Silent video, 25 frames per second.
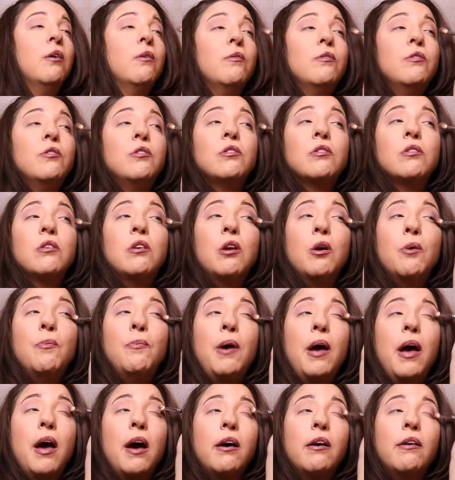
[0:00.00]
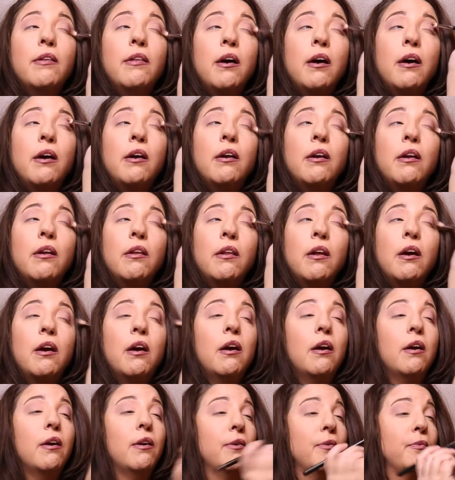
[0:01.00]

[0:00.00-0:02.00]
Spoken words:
We're just gonna pack that in there.